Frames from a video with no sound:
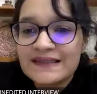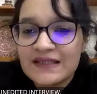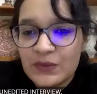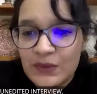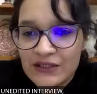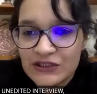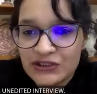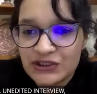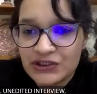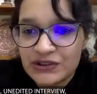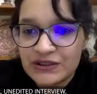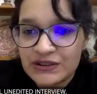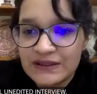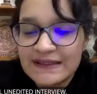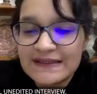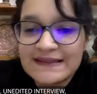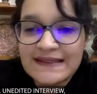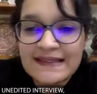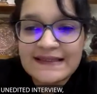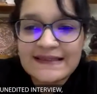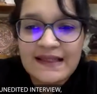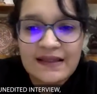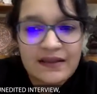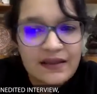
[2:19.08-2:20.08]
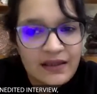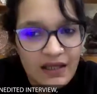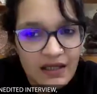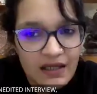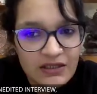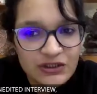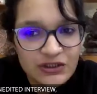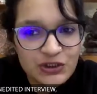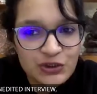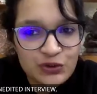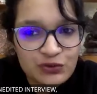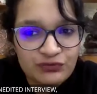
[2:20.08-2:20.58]
has a question. He says,
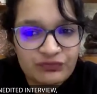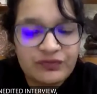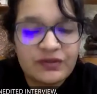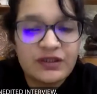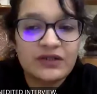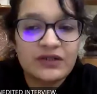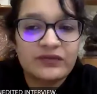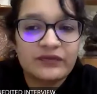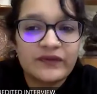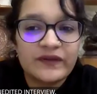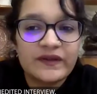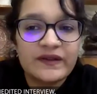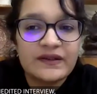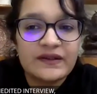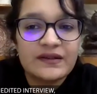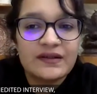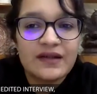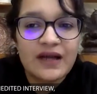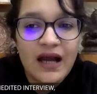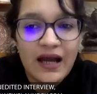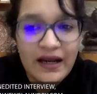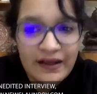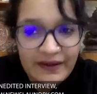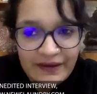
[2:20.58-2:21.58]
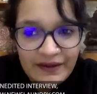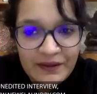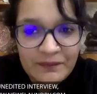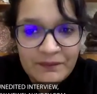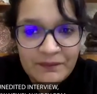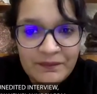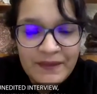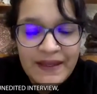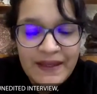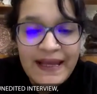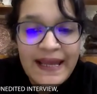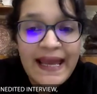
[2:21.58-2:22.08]
Akash, you've worked with
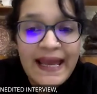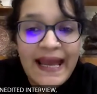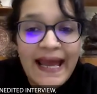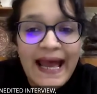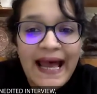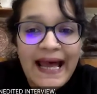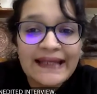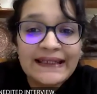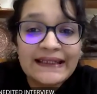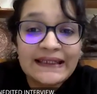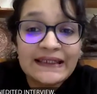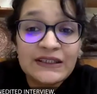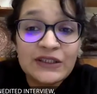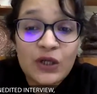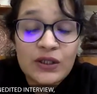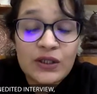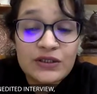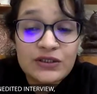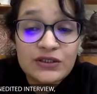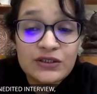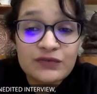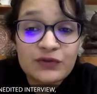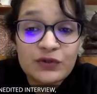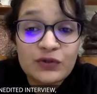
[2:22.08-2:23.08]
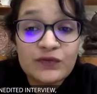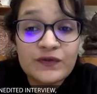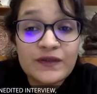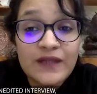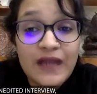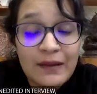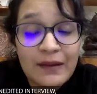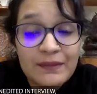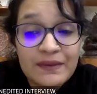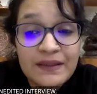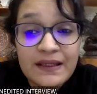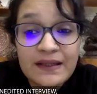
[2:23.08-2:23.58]
Arnab and in your interview
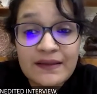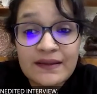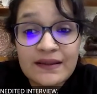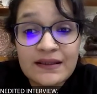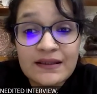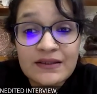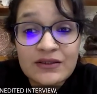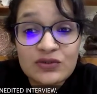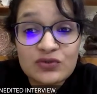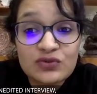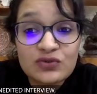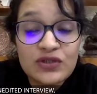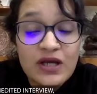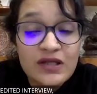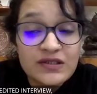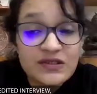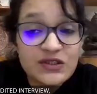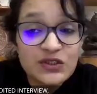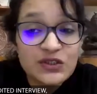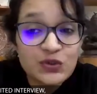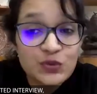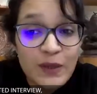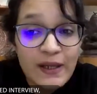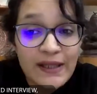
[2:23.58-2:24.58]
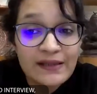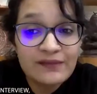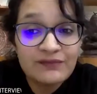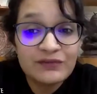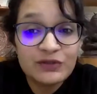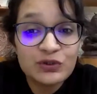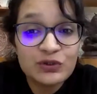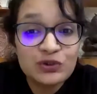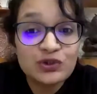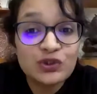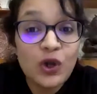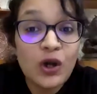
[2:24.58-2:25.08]
with Abhinandan in 2012,
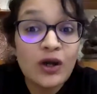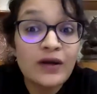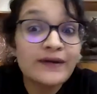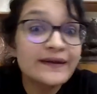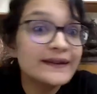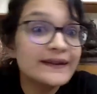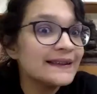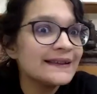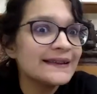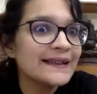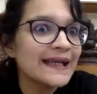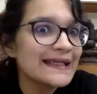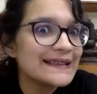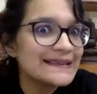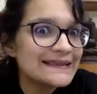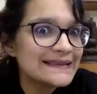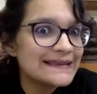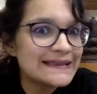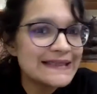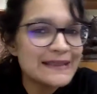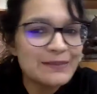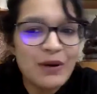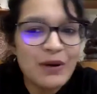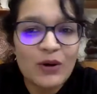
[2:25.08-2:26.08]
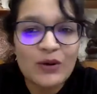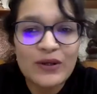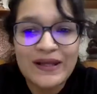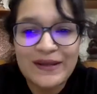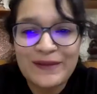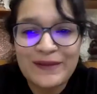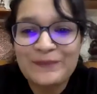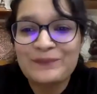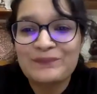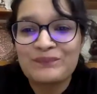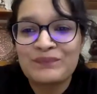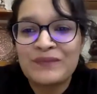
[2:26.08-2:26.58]
you talk really nicely about
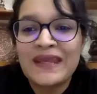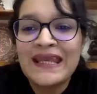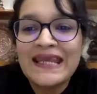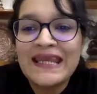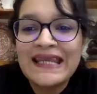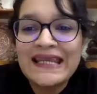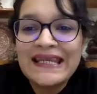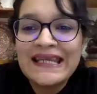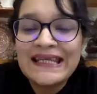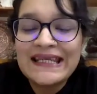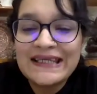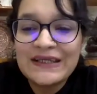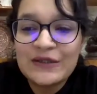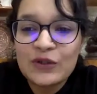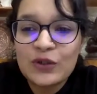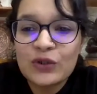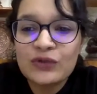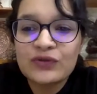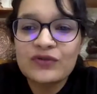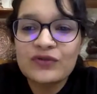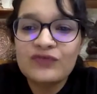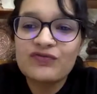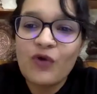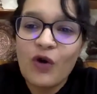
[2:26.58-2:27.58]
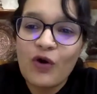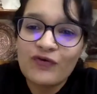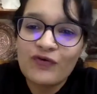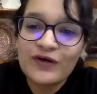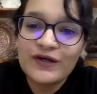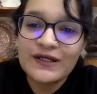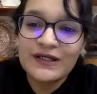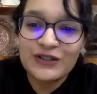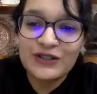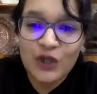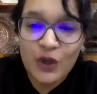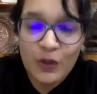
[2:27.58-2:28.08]
him. He wrote the
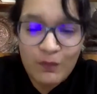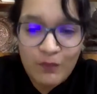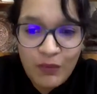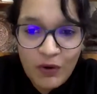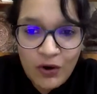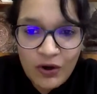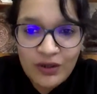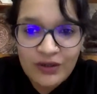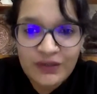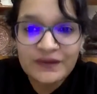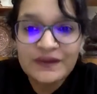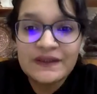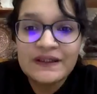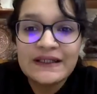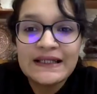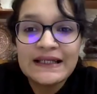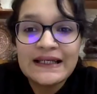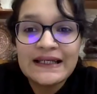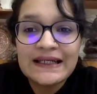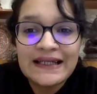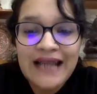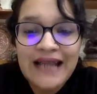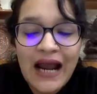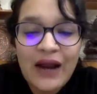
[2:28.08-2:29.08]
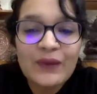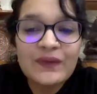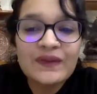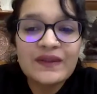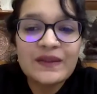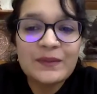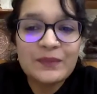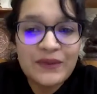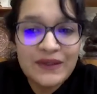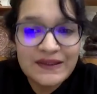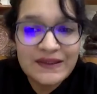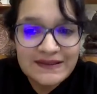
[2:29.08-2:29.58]
foreword in your book. Now
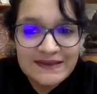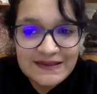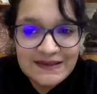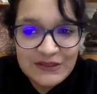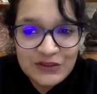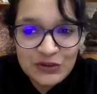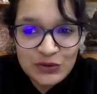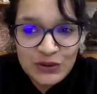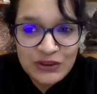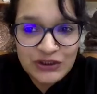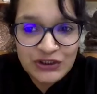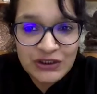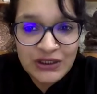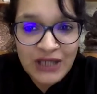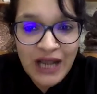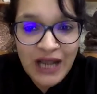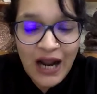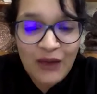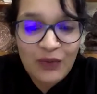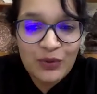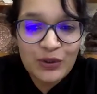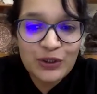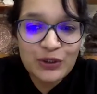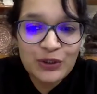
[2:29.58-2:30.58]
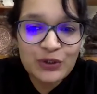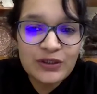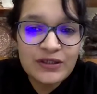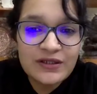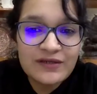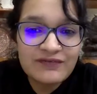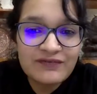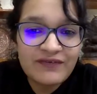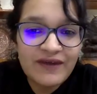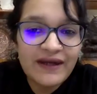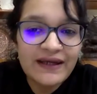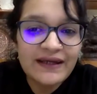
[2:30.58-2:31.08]
in the present situation, how would you
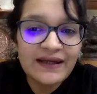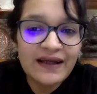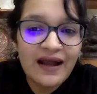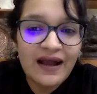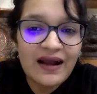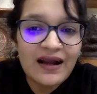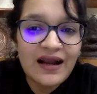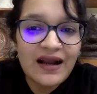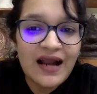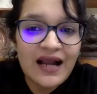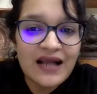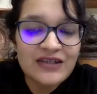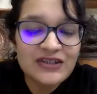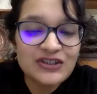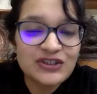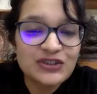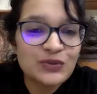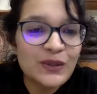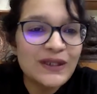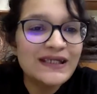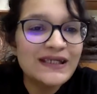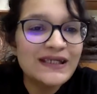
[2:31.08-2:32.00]
defend Akash